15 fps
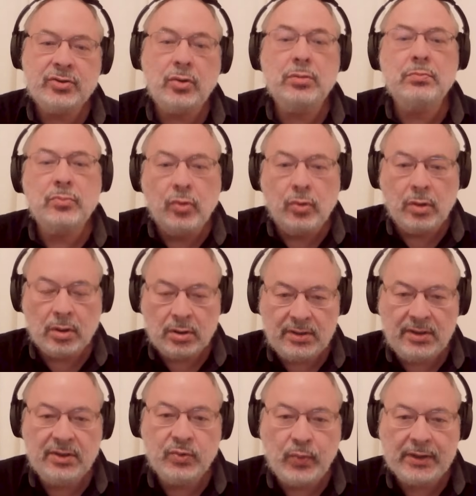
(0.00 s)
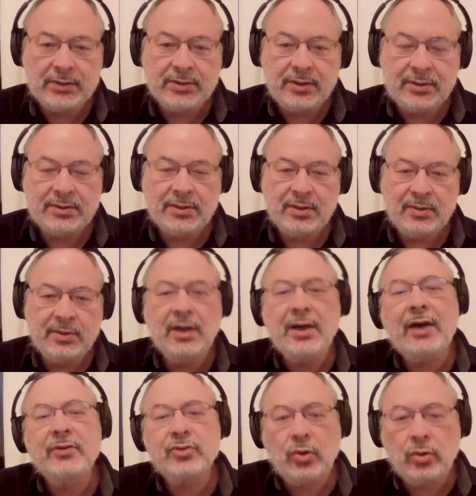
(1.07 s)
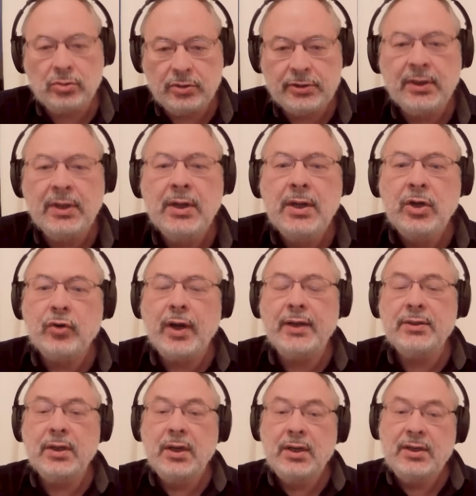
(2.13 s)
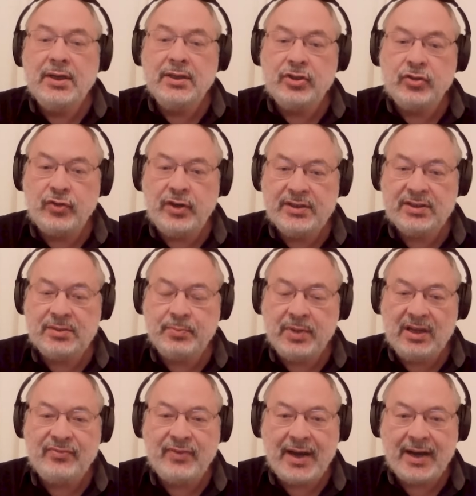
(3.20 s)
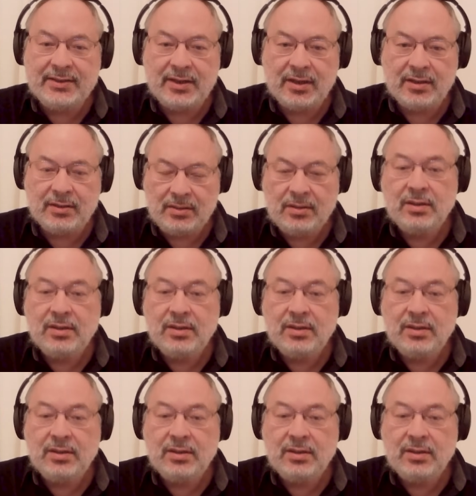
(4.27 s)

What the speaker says: or more in wealth, the households, right, increased by a factor